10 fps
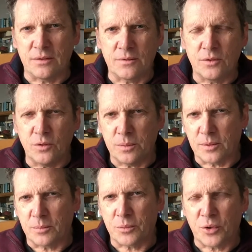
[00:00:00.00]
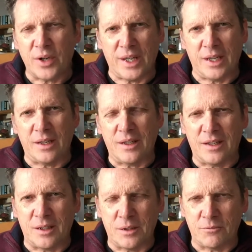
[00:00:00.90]
of corporate prayer,
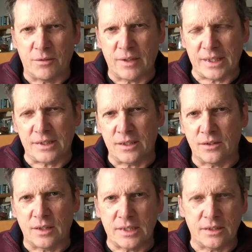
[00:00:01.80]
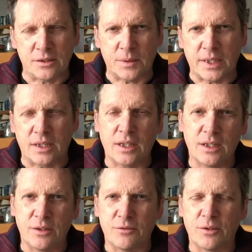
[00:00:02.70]
reflecting on lessons we can
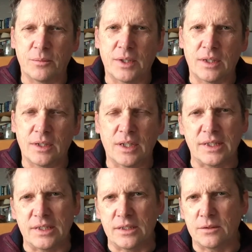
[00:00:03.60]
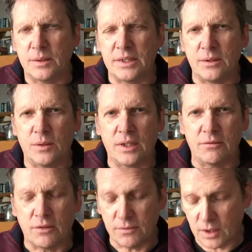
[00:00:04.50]
learn from the 1921
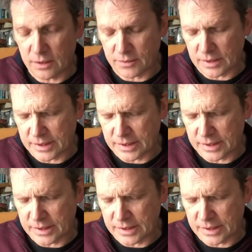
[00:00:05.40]
revival.